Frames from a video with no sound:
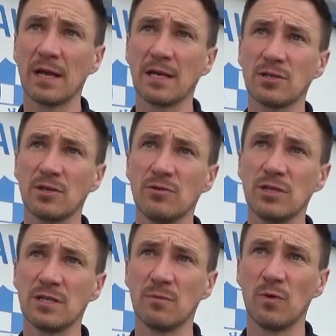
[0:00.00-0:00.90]

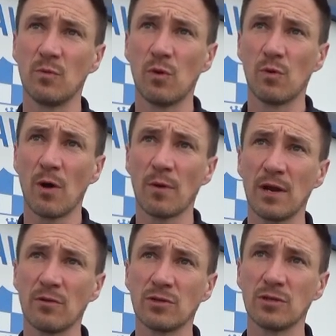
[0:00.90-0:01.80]
excuses, and we'll go
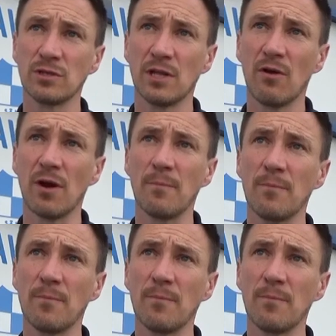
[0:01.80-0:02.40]
again on Tuesday night.